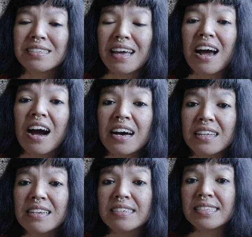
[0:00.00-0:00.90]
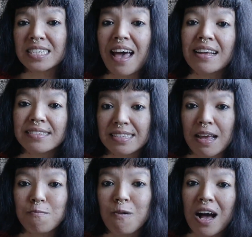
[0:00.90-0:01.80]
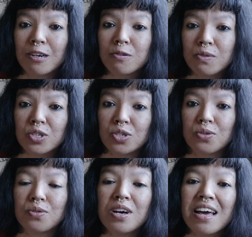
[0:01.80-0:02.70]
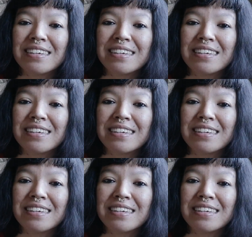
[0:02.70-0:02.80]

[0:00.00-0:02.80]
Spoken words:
they are at least share the same value with you.